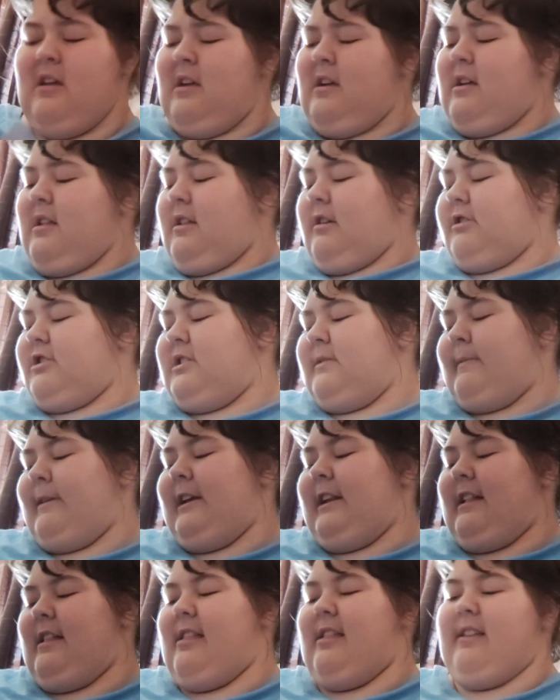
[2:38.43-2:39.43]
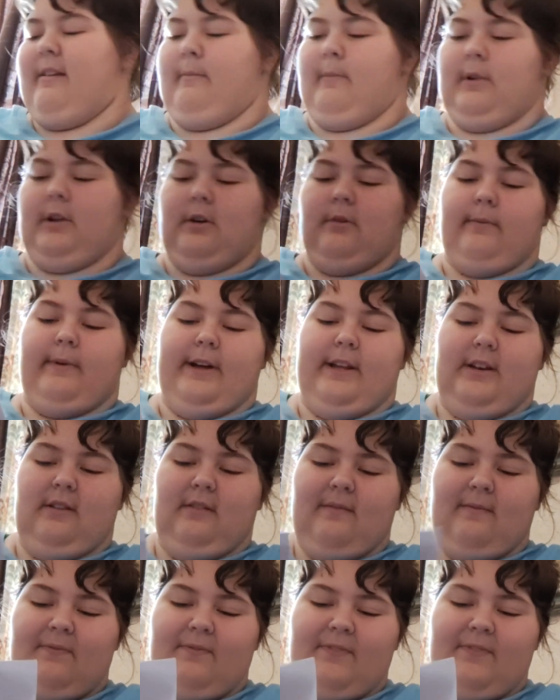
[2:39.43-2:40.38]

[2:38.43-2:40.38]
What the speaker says: So she made a similar one